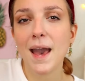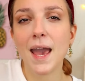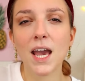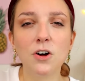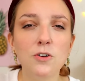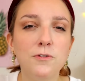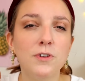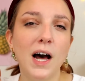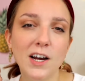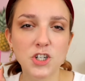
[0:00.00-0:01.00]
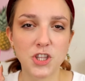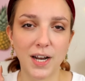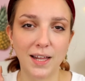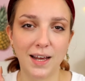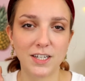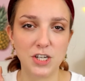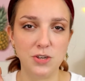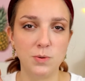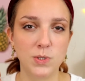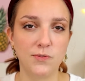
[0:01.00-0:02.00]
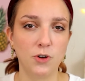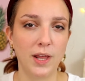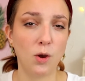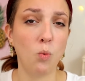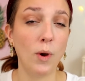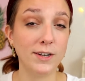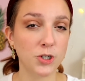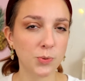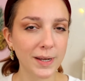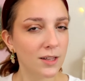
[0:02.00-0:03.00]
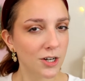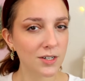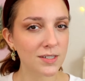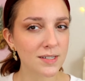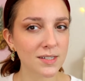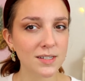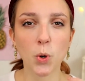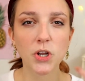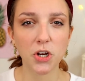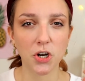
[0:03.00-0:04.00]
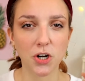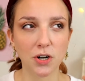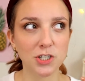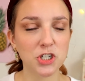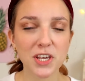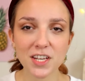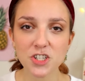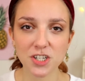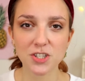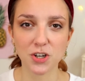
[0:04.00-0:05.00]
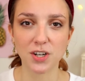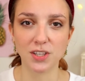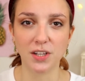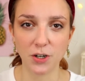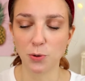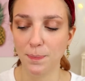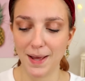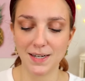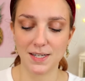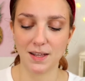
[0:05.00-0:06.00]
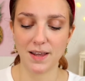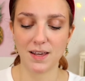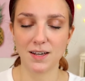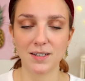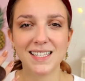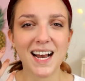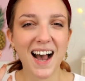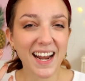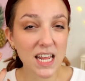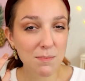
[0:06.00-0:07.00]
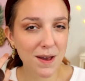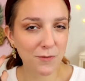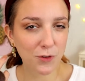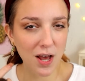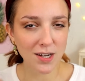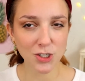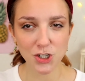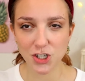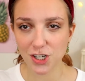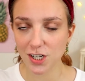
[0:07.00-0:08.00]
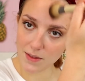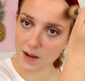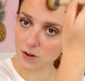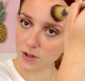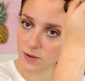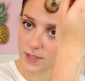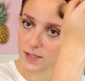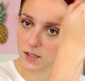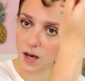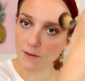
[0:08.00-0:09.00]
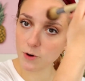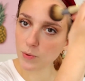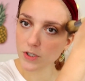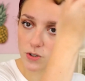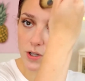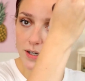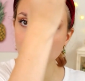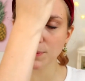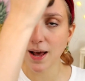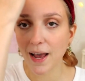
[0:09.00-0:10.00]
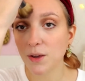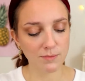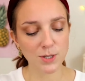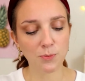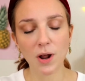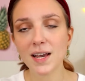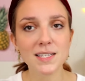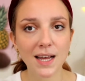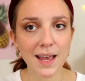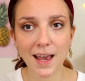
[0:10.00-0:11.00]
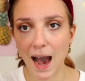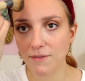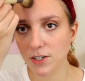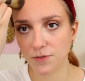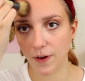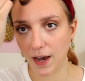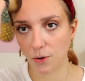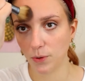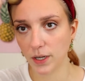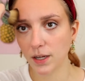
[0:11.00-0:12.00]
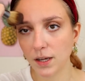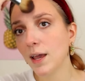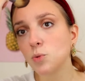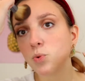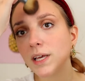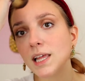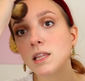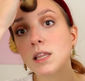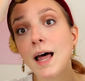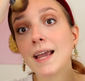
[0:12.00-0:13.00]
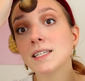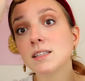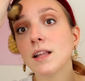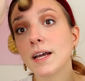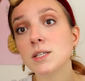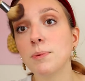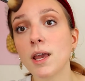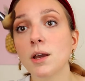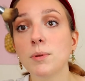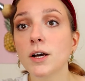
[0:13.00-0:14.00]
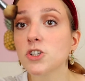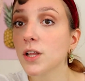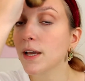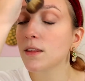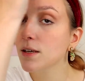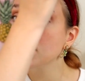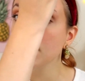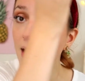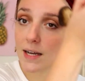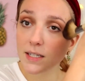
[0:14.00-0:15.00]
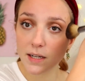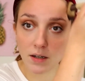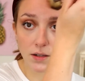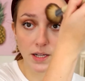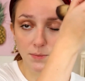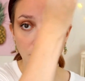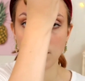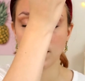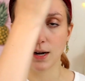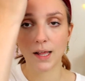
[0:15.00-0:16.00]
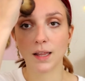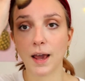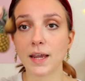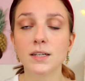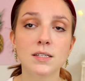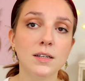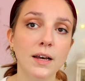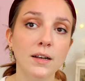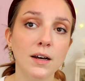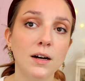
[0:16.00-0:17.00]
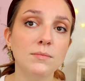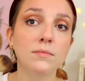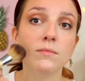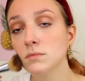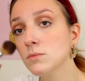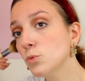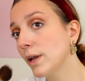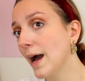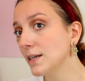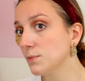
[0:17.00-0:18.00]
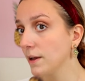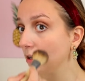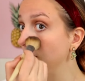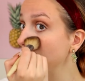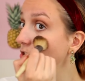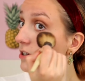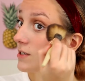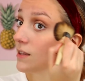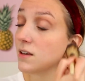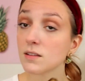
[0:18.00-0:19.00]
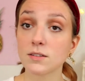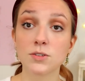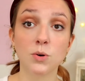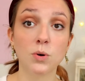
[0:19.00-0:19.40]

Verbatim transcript: pale flush that I like to use for like wintry looks where your cheeks just look a little bit like a tiny bit flushed. I think I'll use this a lot for winter looks, but I am surprised I haven't found a really light, light pink blush like this yet in Clean Beauty that I liked and um, would add to my collection, because I think this is